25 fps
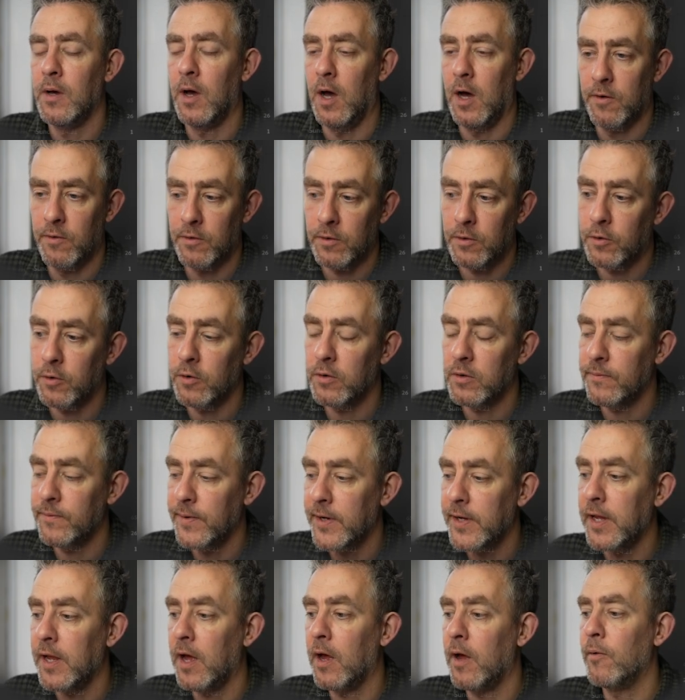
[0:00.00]
I'll record a
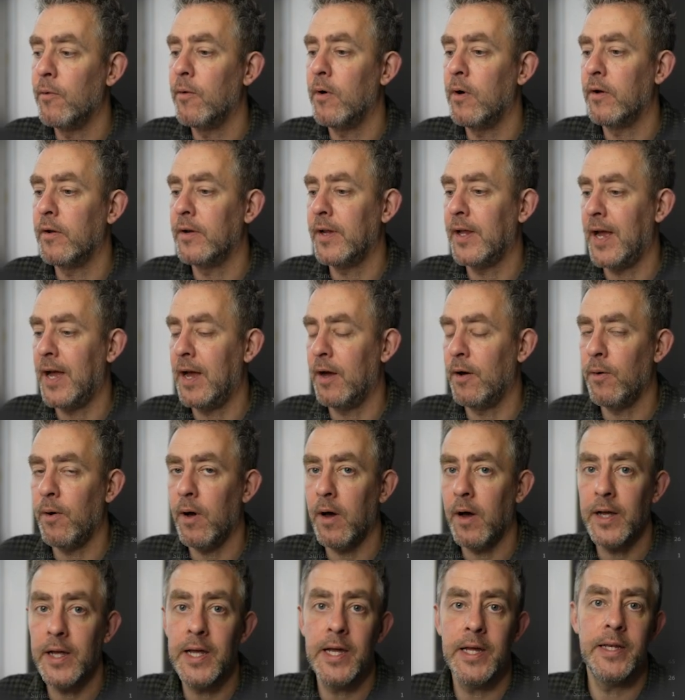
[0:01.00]
video on how
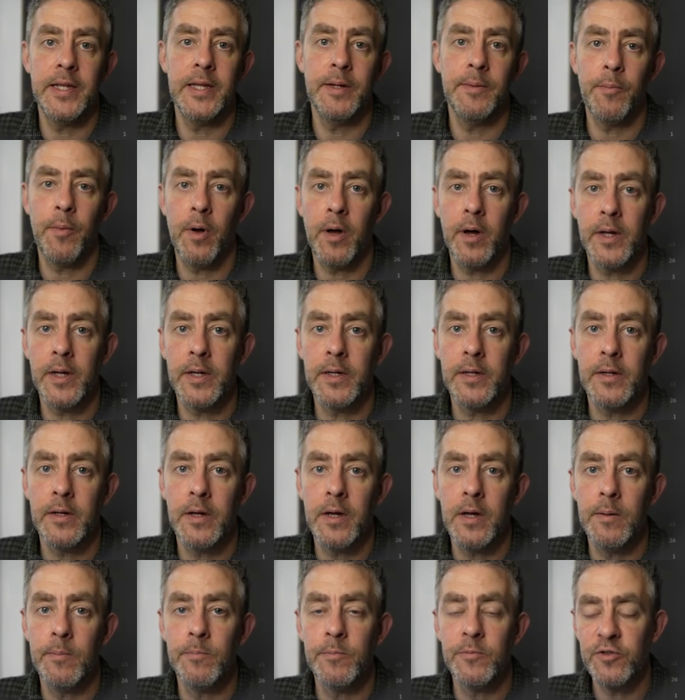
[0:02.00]
I edit my
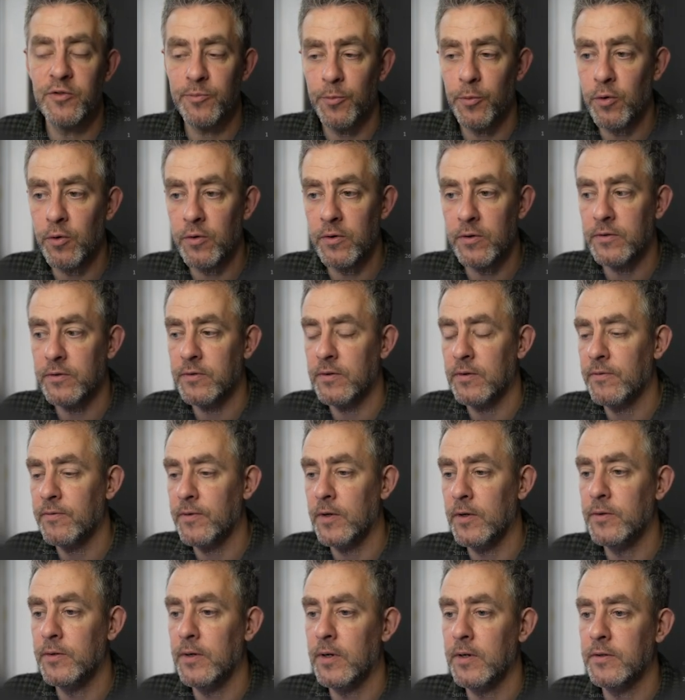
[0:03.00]
sports
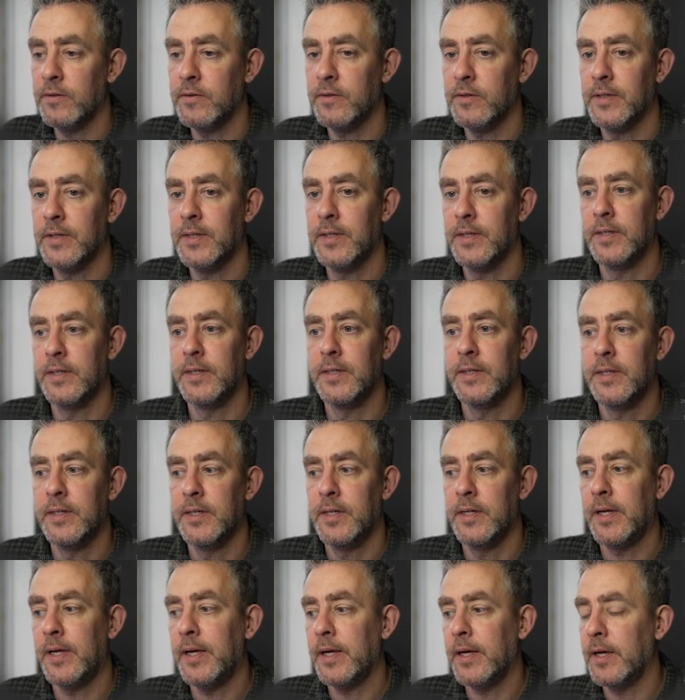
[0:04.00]
photos.
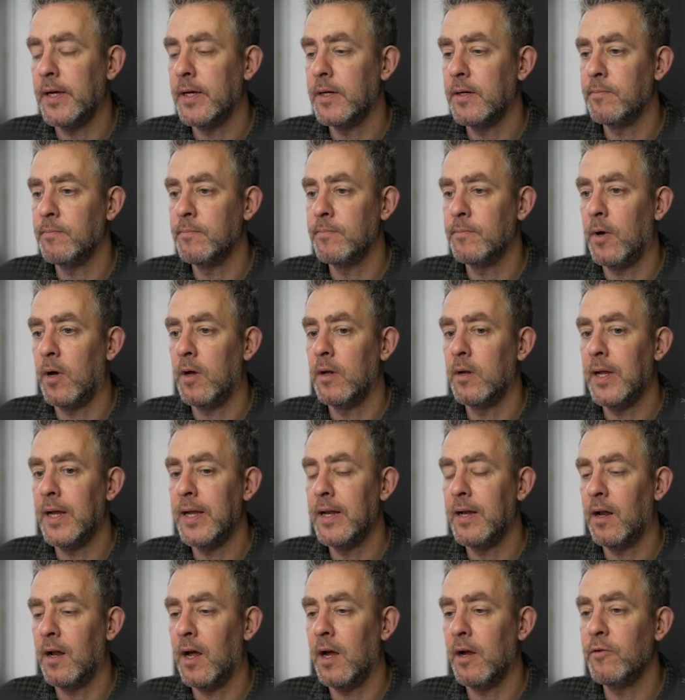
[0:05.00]

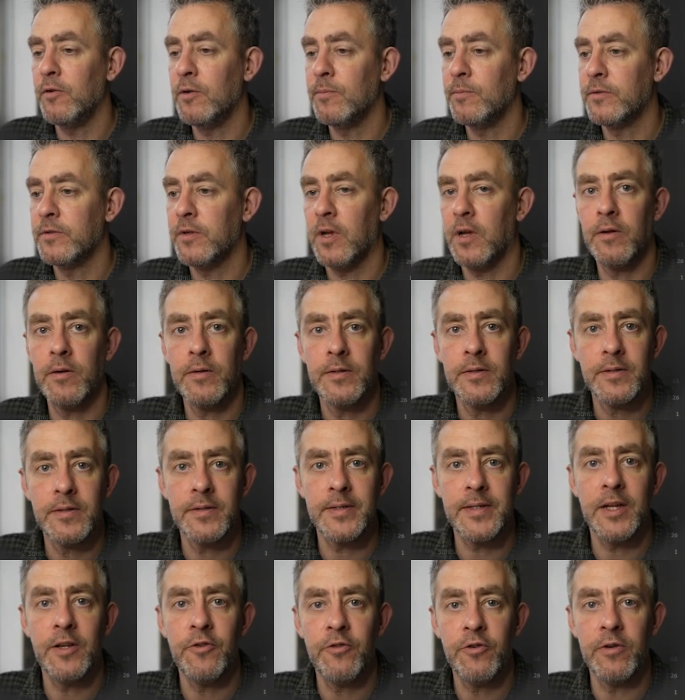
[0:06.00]
In Lightroom, so
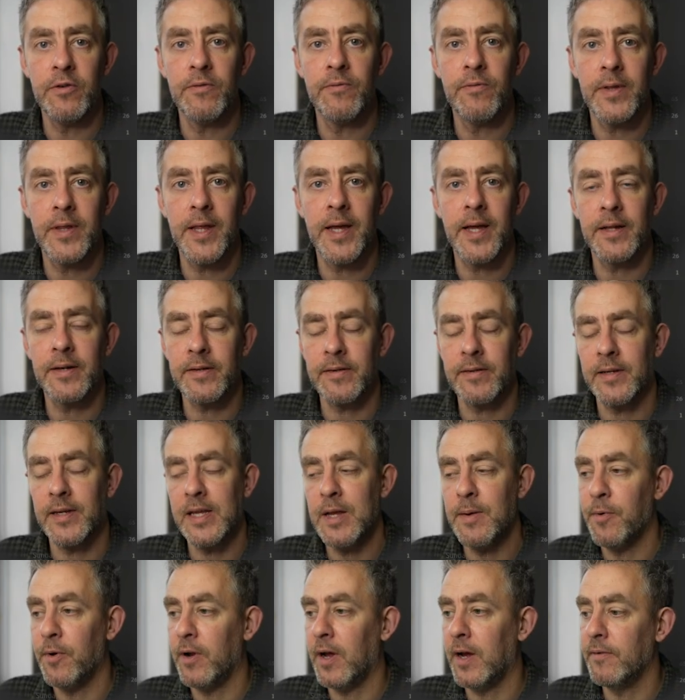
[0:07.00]
stay tuned for that,
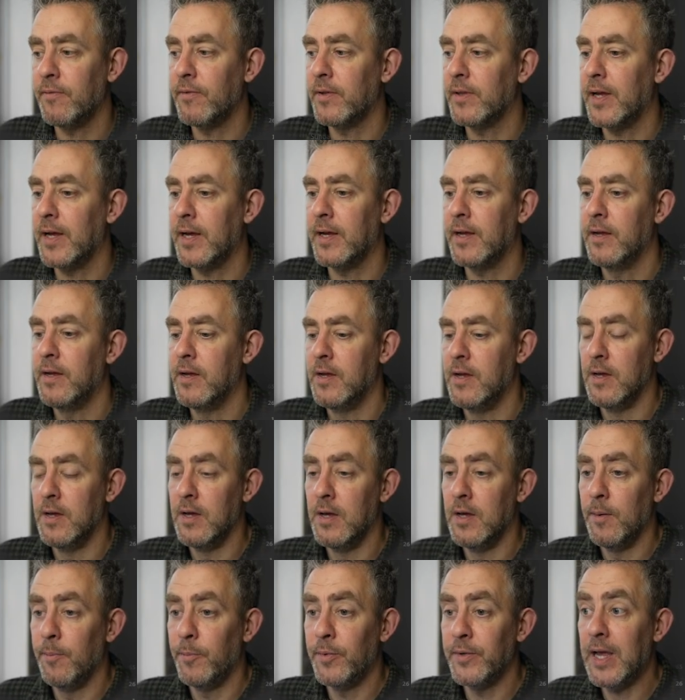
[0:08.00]
keep an eye out for that.
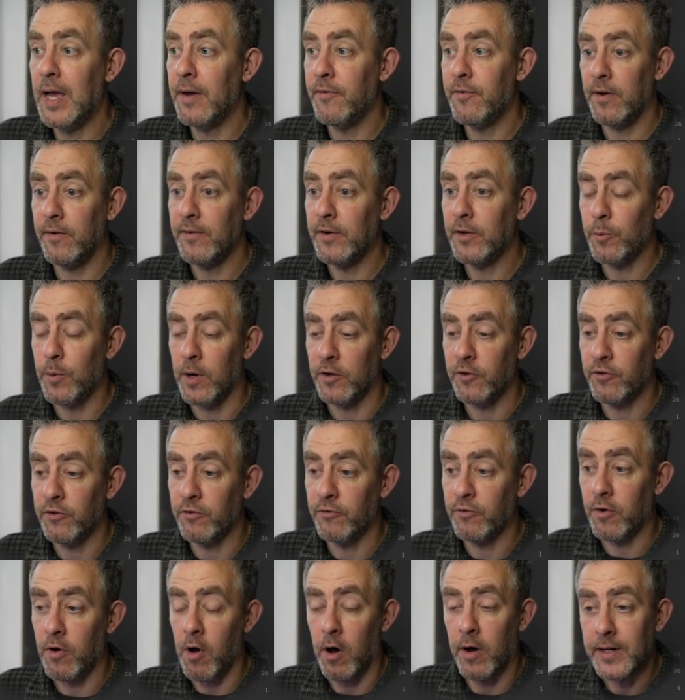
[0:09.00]
But yeah, if you have any
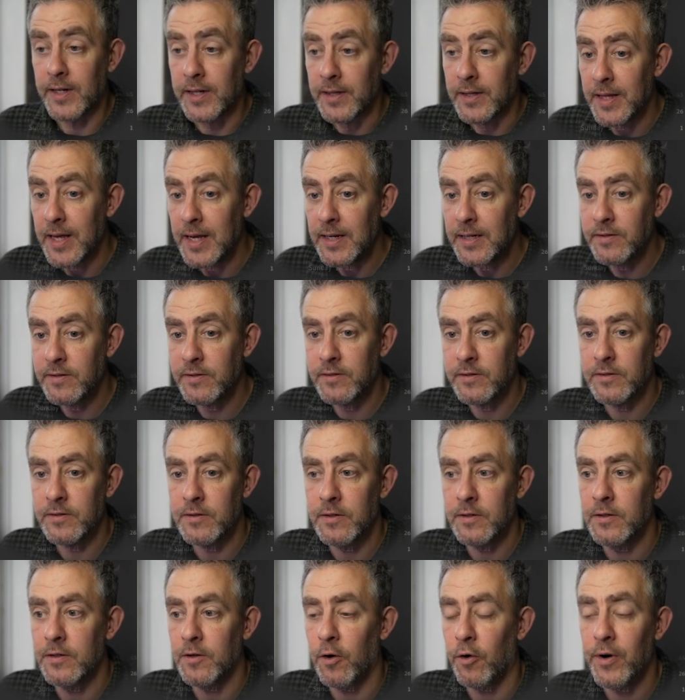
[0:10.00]
questions regarding this
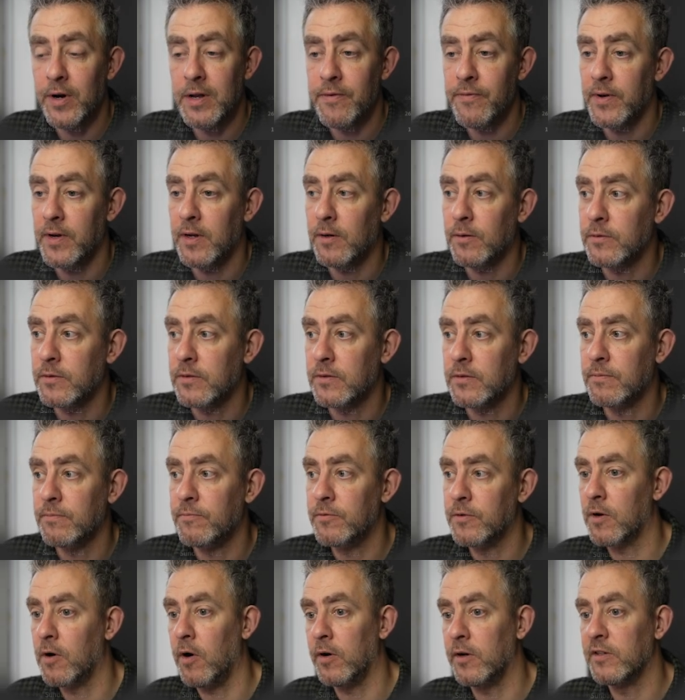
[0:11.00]
or anything else
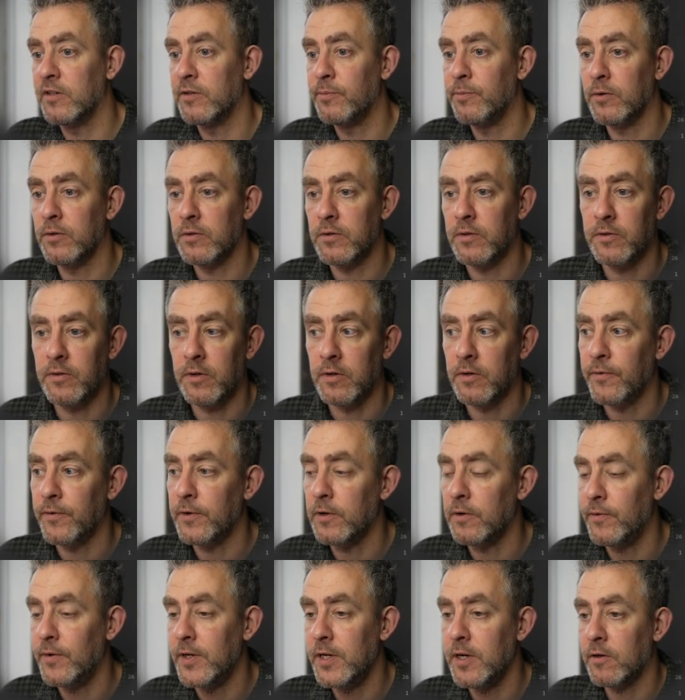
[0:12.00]
regarding sports photography
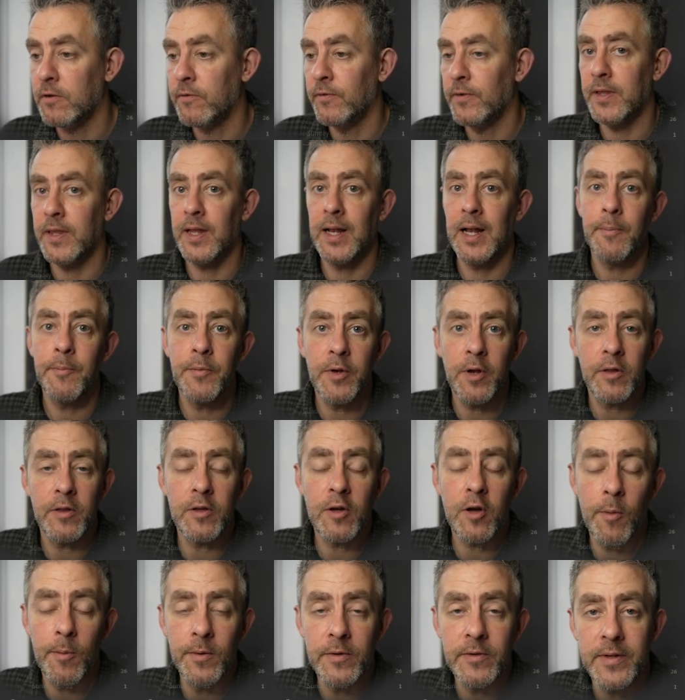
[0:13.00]
or videography, then let me know in the
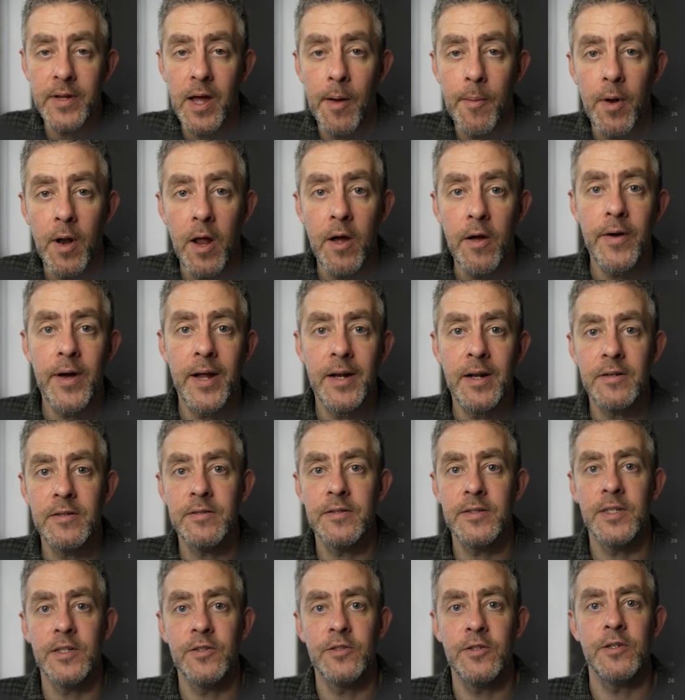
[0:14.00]
comments down below, and I'll
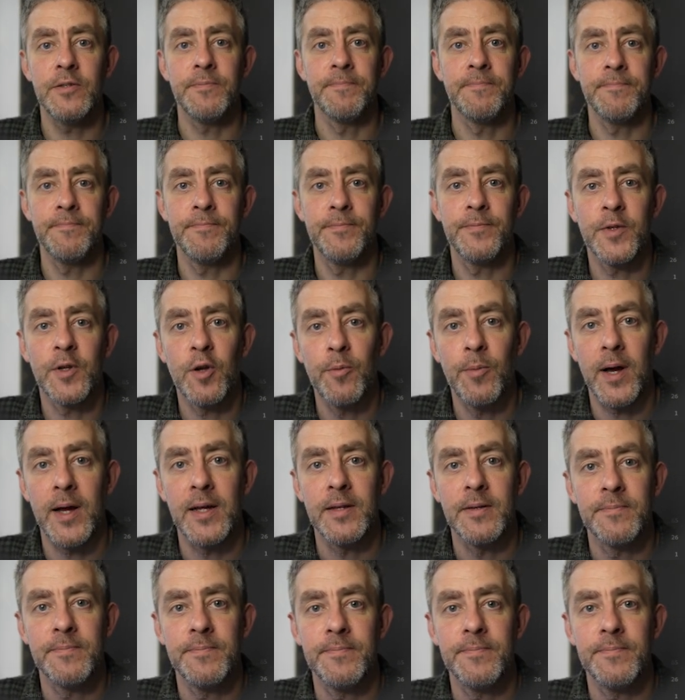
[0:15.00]
see you soon. Goodbye.